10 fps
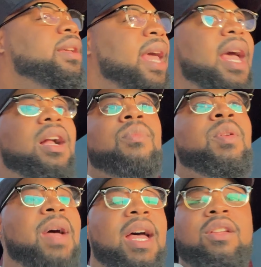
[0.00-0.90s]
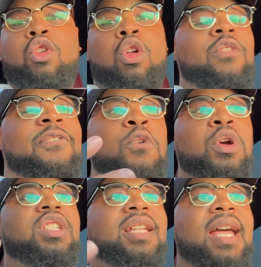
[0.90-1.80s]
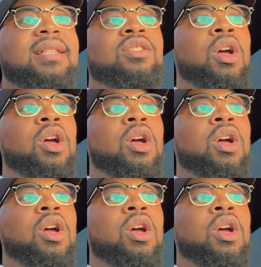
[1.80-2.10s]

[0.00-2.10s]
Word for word: Can't come to my, only four states